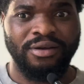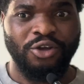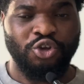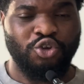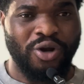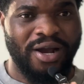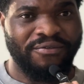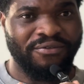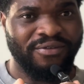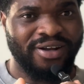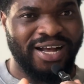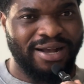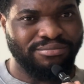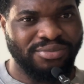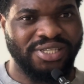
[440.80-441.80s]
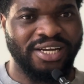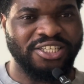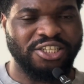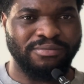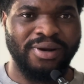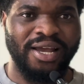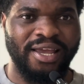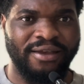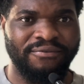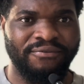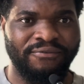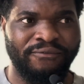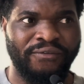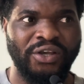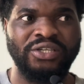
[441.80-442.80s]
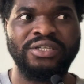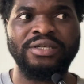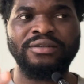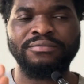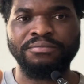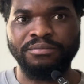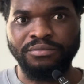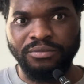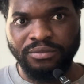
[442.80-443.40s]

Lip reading: You have Khamzat Chimaev facing